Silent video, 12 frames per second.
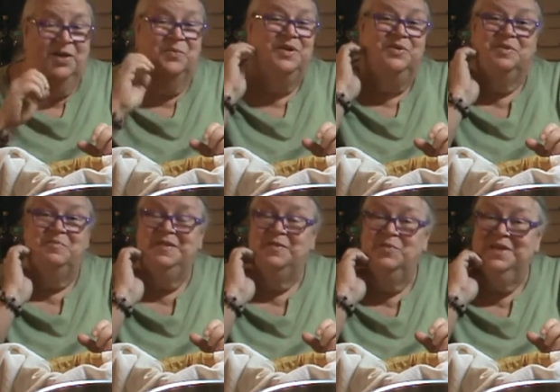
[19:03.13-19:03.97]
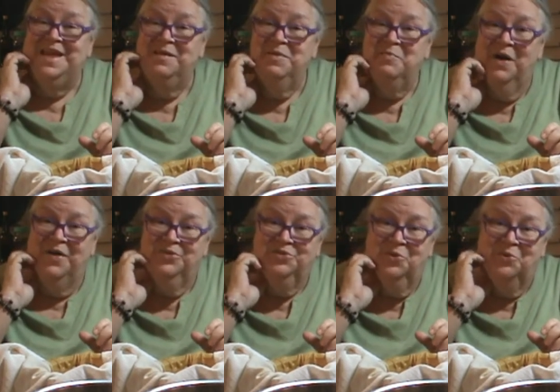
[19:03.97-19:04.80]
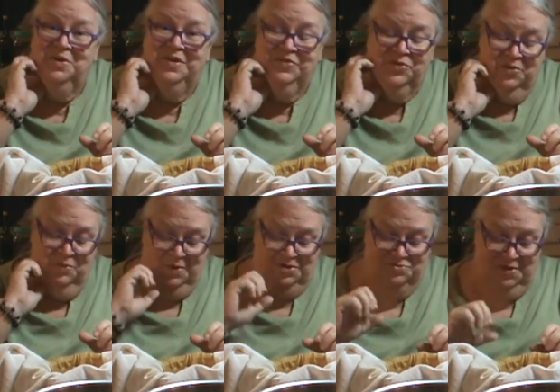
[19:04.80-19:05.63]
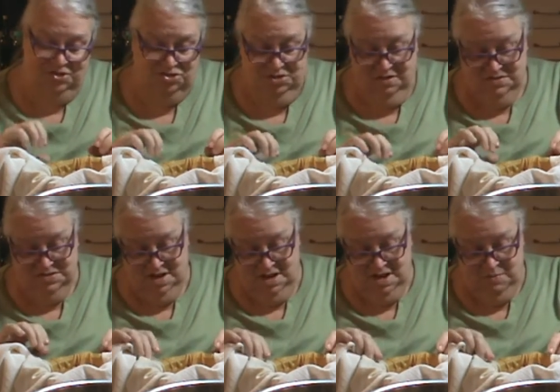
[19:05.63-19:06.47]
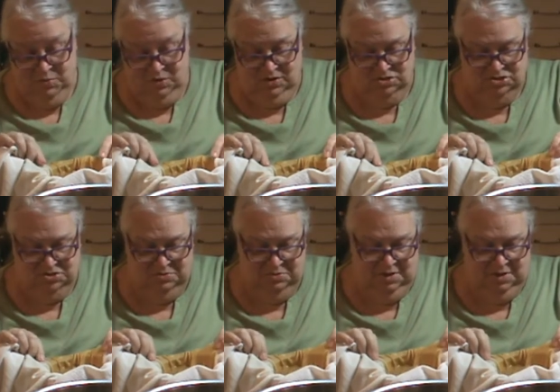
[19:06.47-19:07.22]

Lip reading: We can't be bothered to only stir in one direction all the time or two.